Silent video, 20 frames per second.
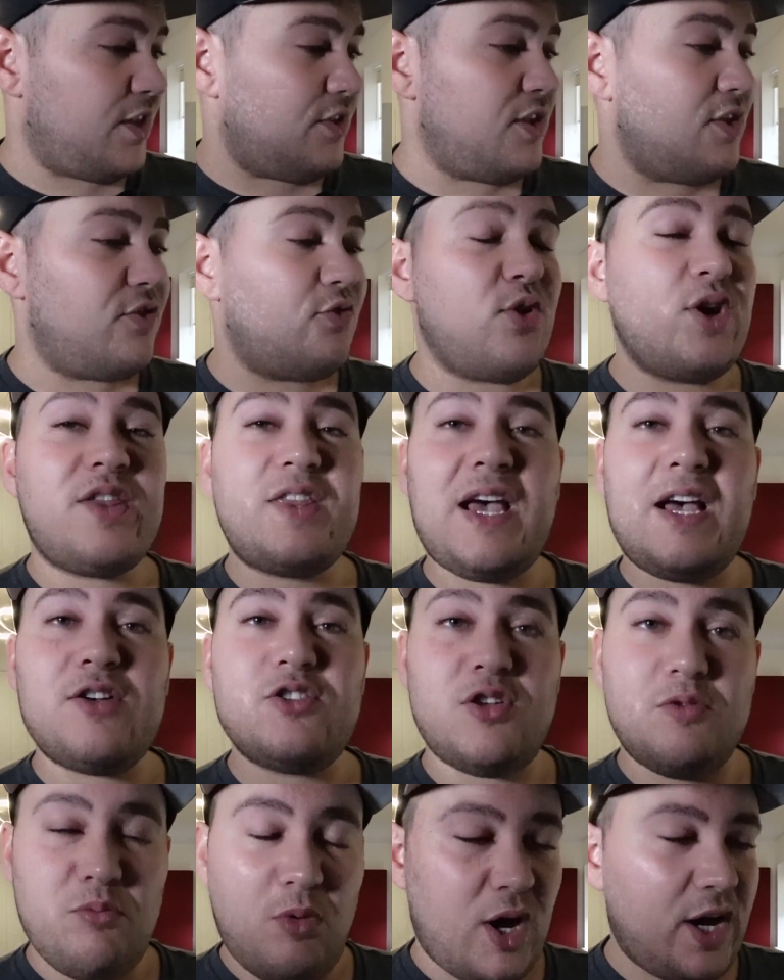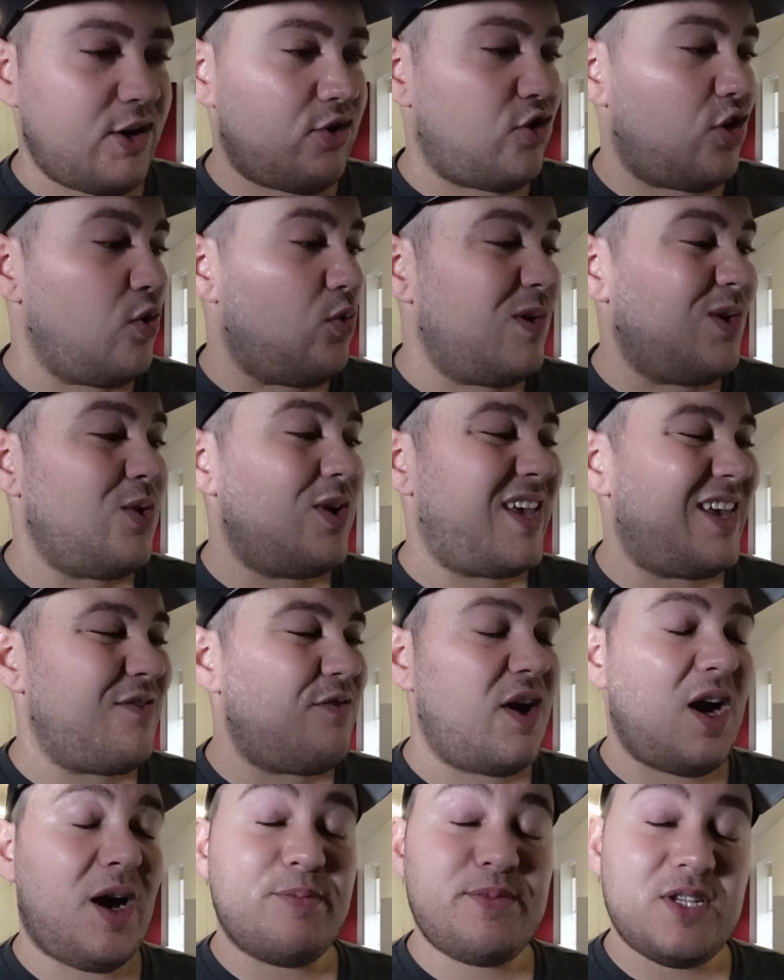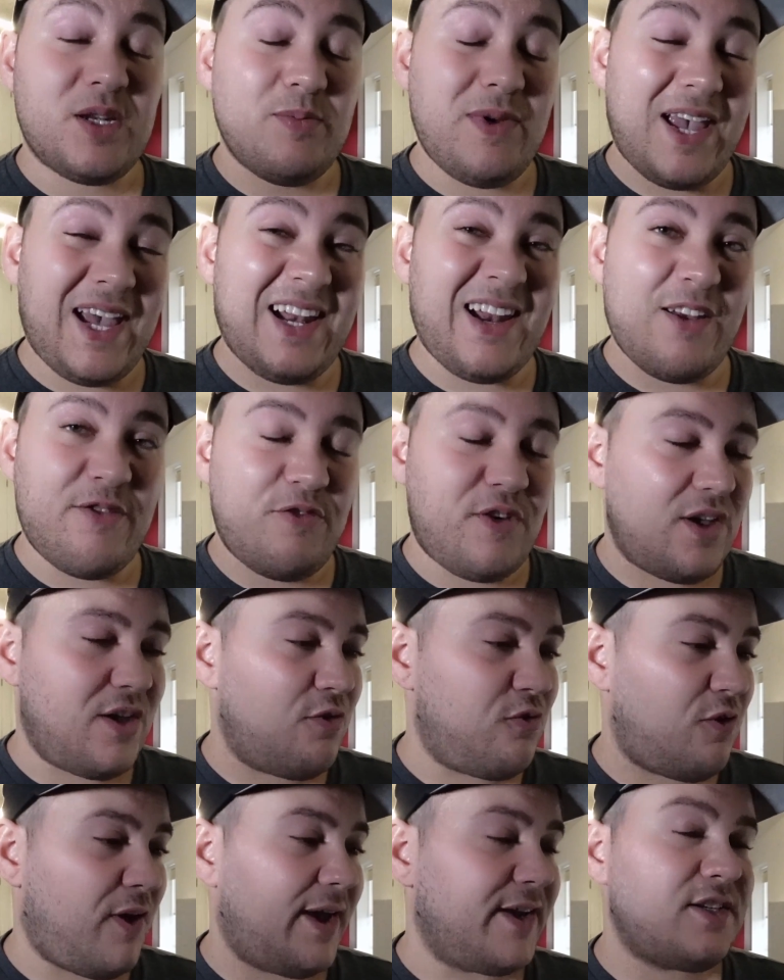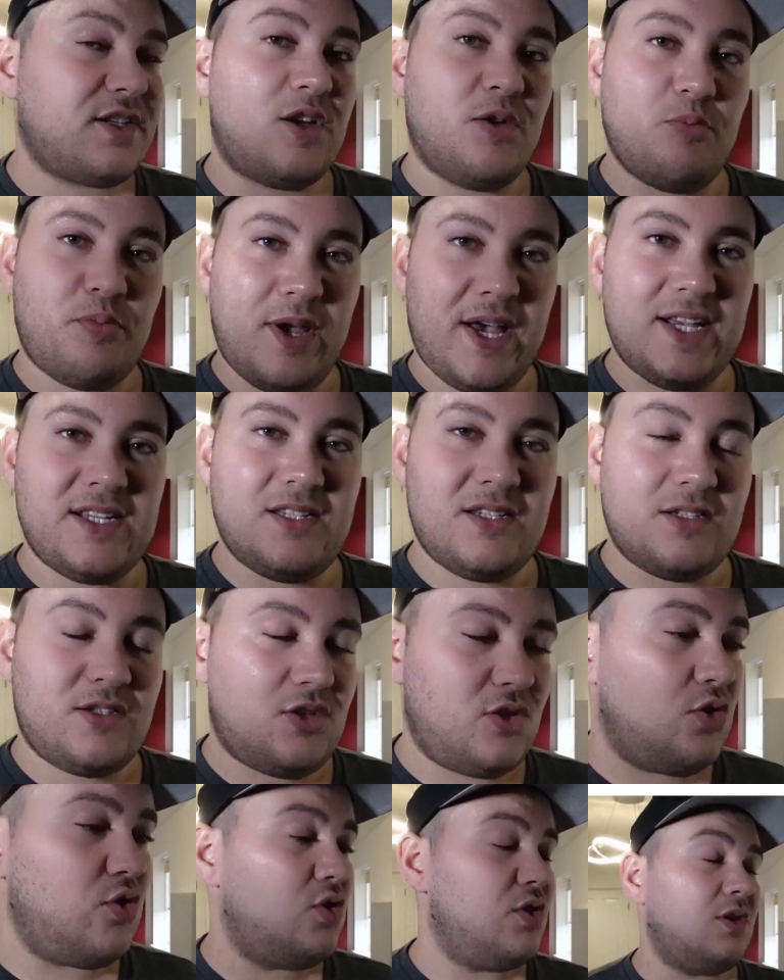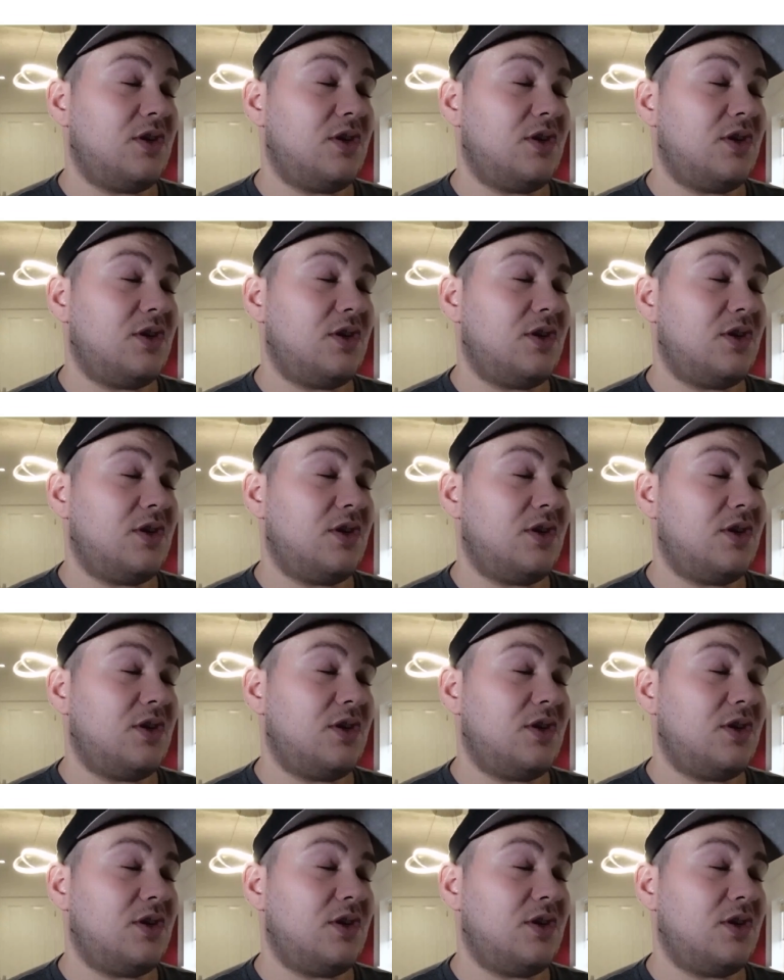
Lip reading: the 3000 Micro will give up some LFE effect compared to